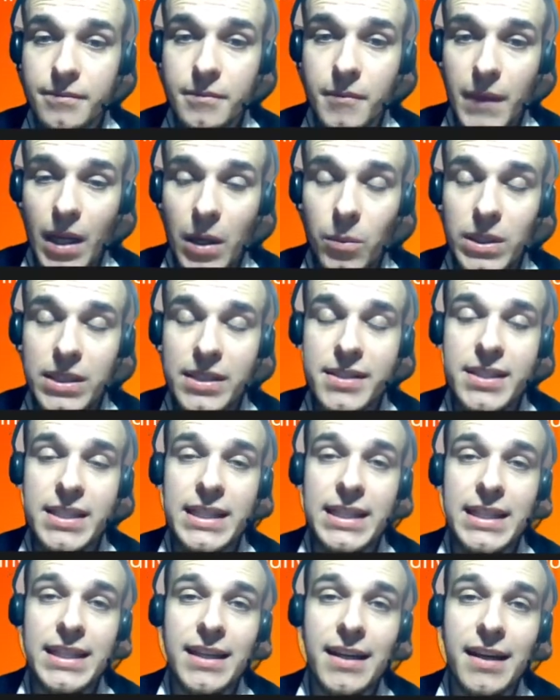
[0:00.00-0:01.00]
we'll
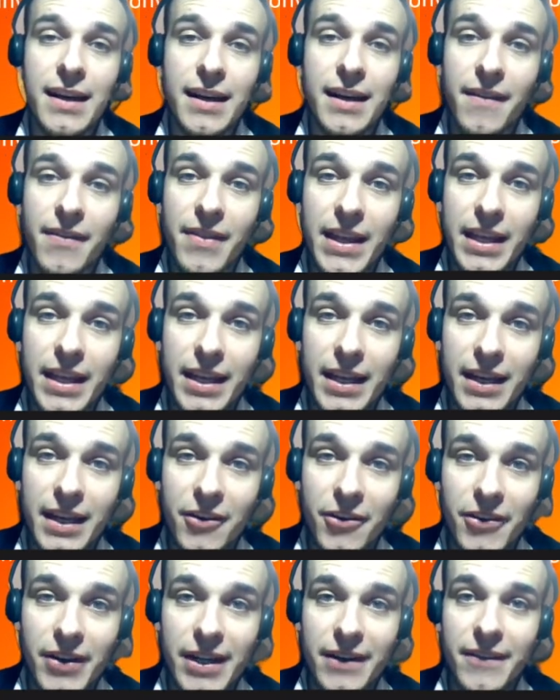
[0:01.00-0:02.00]
see the
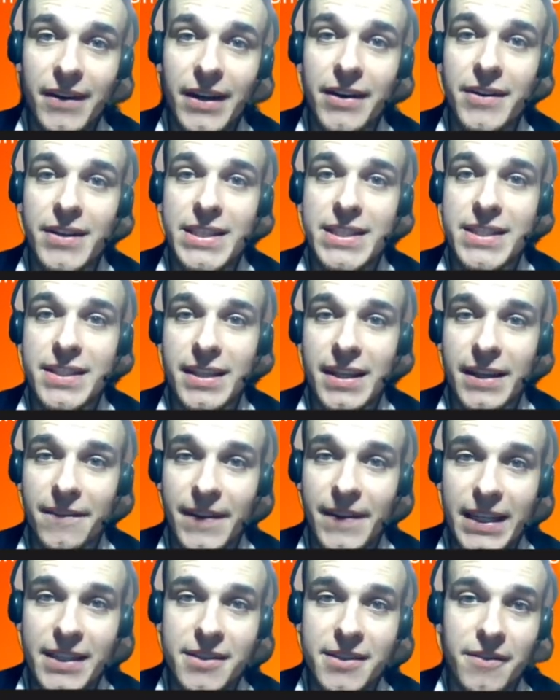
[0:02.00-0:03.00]
coronavirus
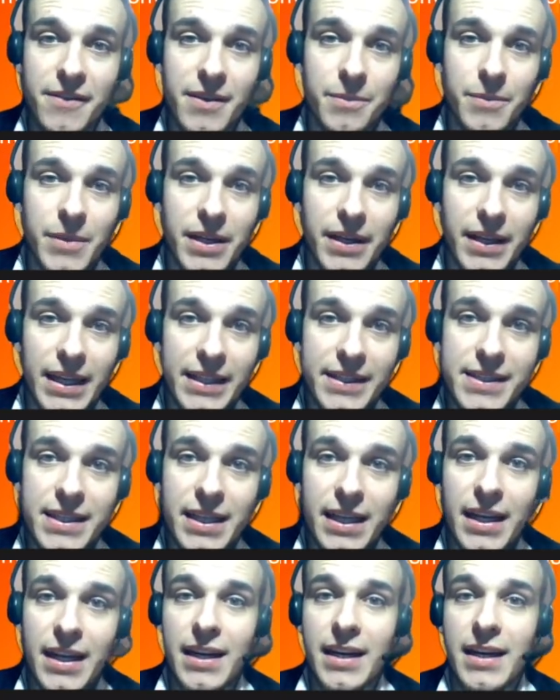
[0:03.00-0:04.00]
effects on the markets
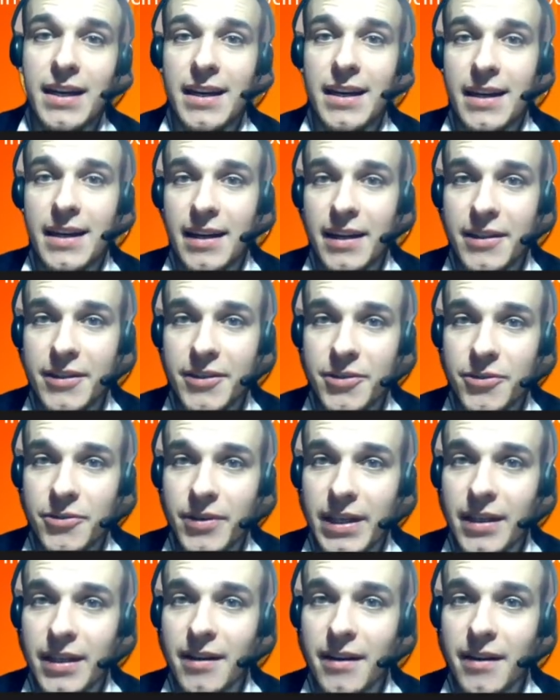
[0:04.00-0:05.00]

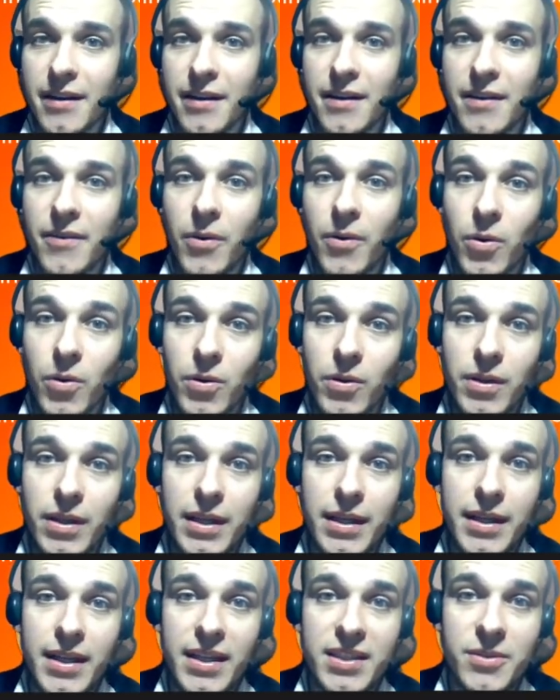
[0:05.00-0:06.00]
during whole
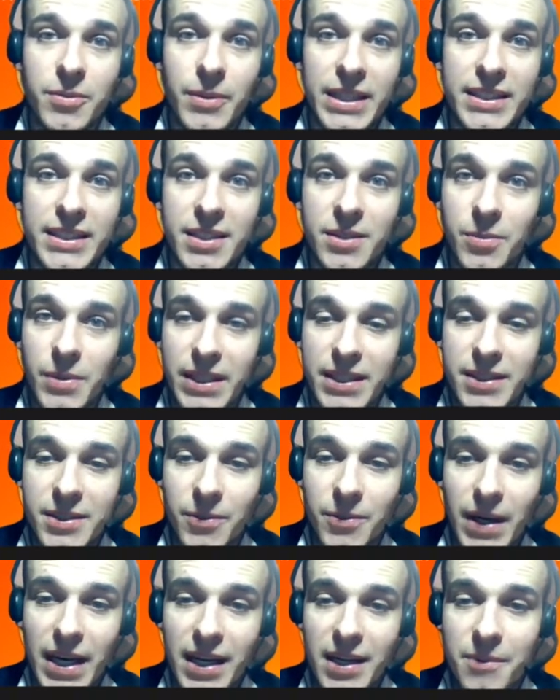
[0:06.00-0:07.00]

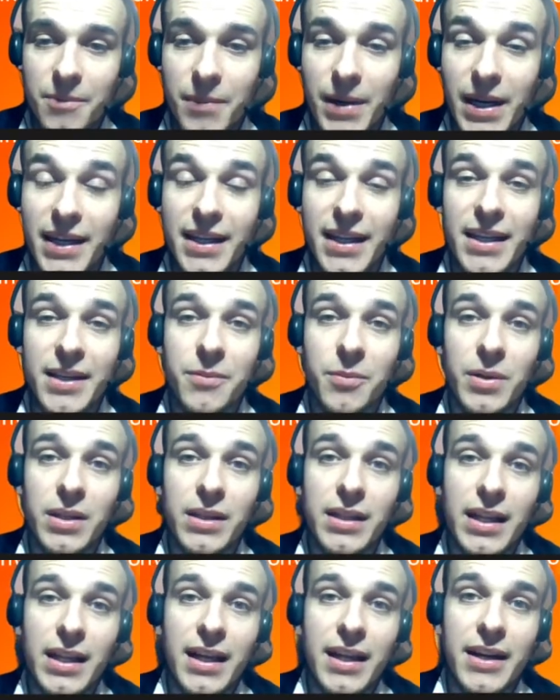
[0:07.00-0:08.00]
2021, but it
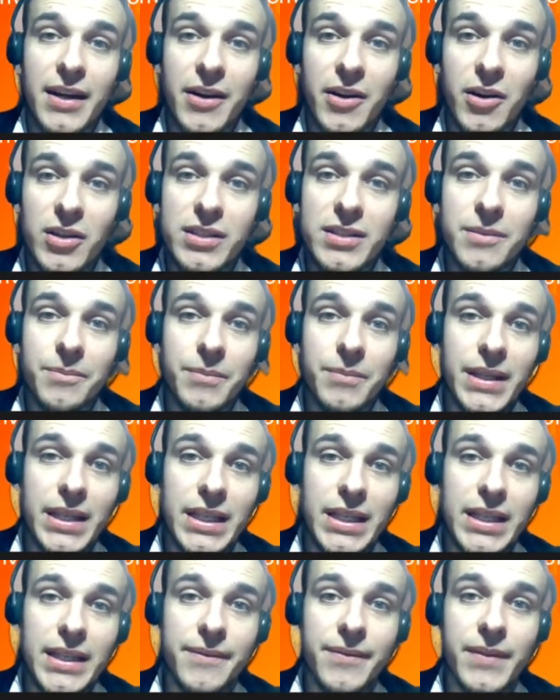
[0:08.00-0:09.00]
will not
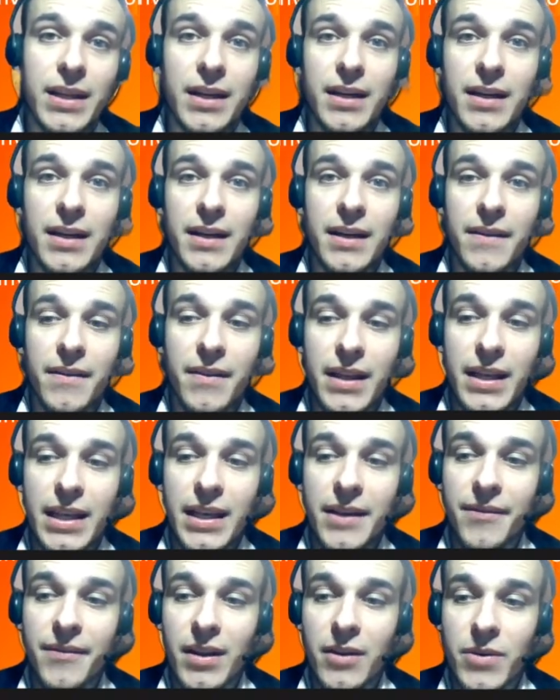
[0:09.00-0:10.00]
be
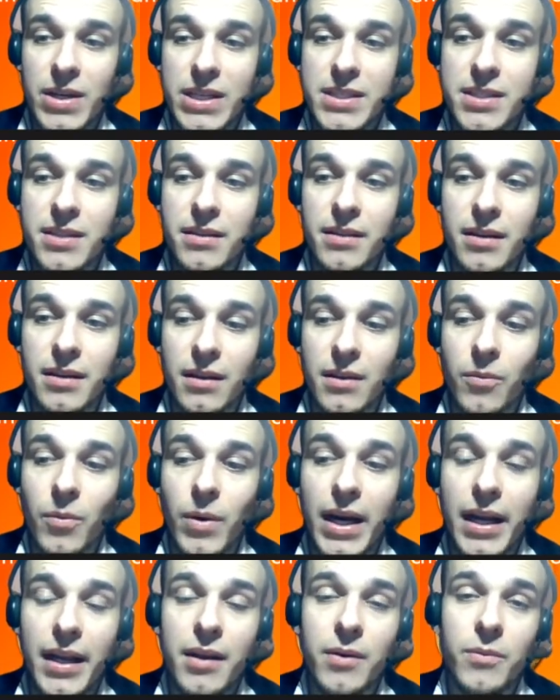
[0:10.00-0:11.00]
the reason
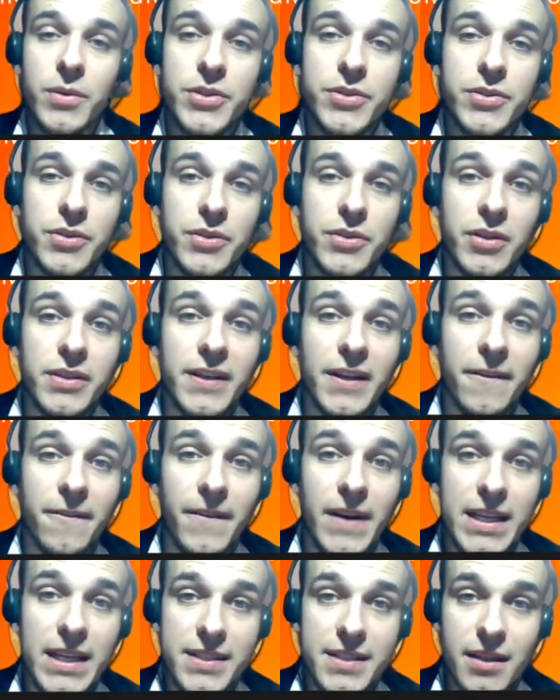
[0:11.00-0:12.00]
why we should not
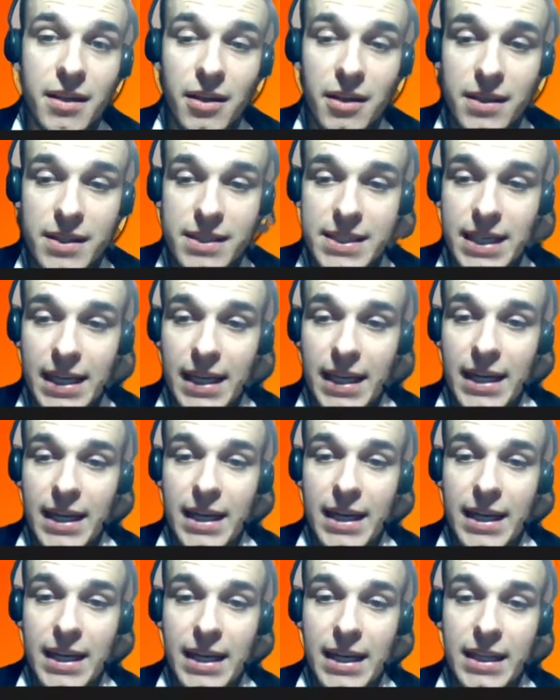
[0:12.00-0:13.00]
invest, because
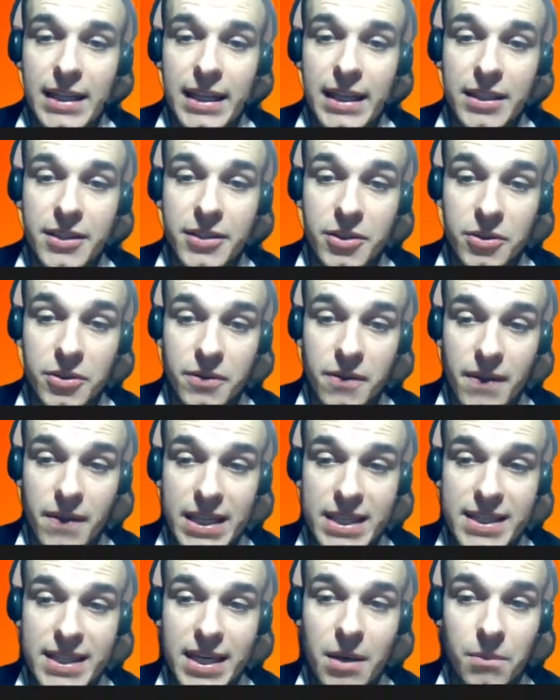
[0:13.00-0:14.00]
like due to
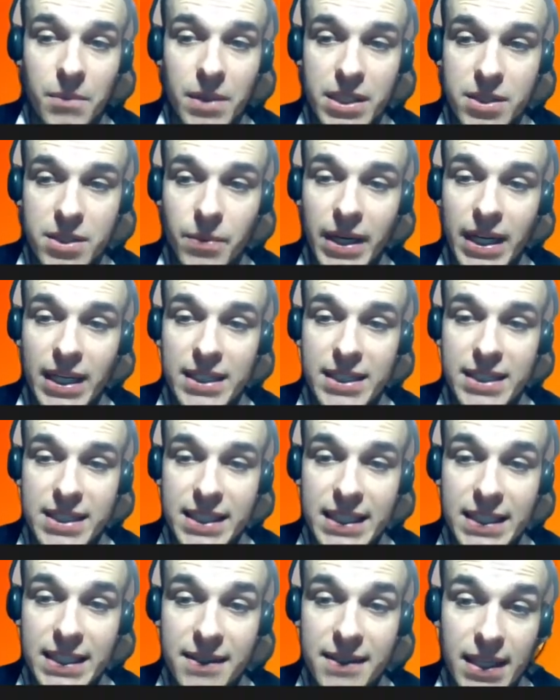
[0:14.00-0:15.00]
these numbers we can
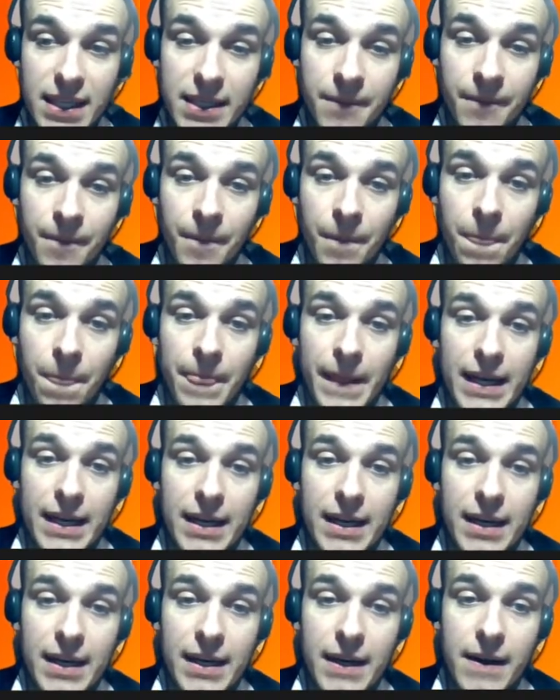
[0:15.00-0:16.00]
see that
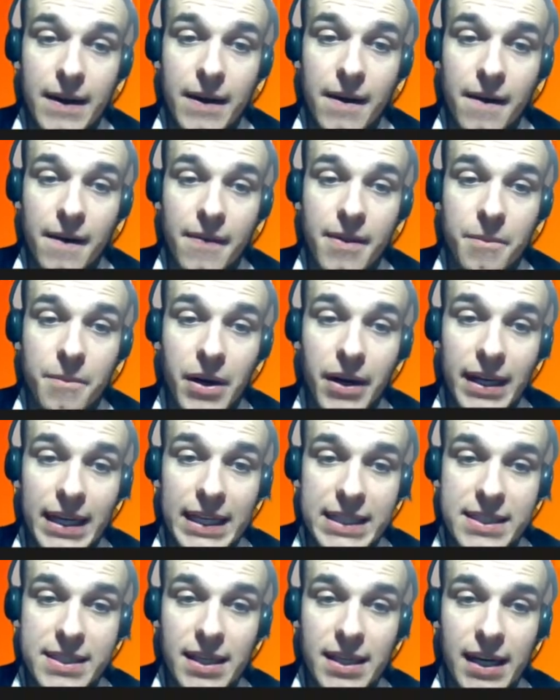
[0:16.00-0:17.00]
the
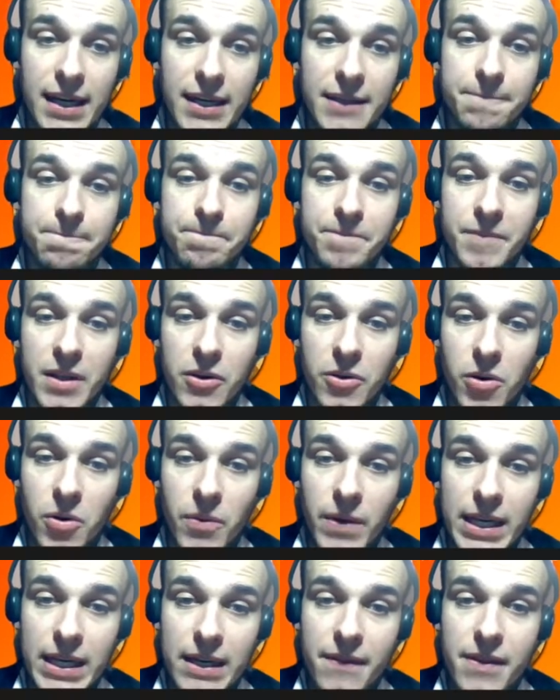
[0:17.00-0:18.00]
markets are
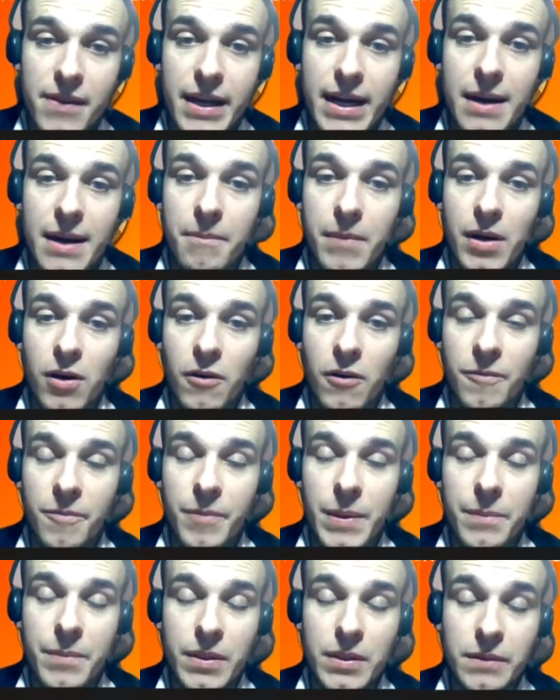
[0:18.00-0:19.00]
growing. The number of
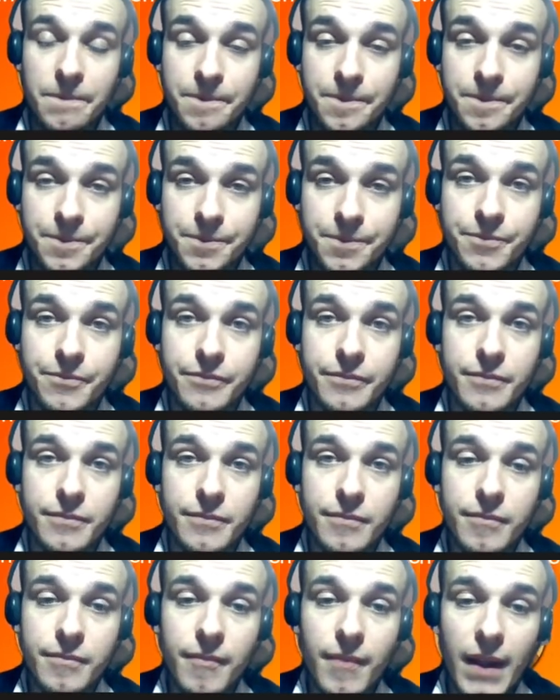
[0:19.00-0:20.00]
people
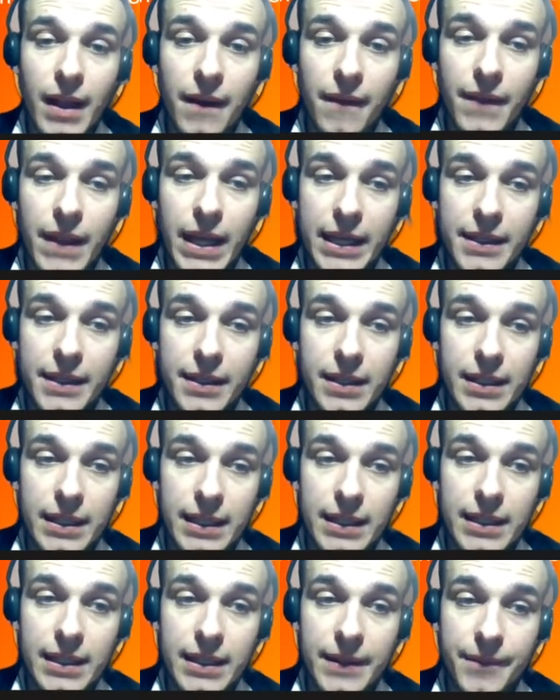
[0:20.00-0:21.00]
that
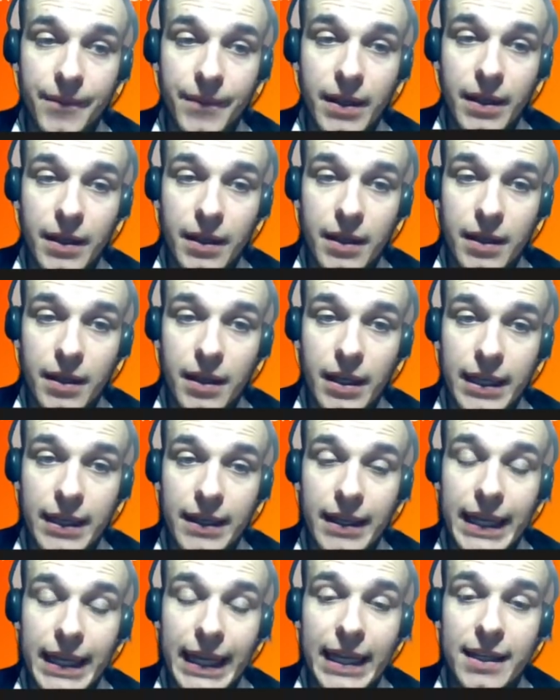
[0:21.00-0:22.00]

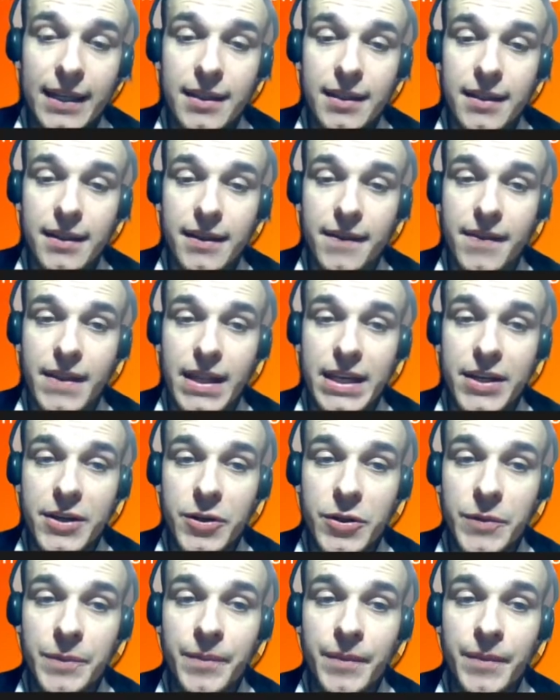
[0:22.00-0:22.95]
get the new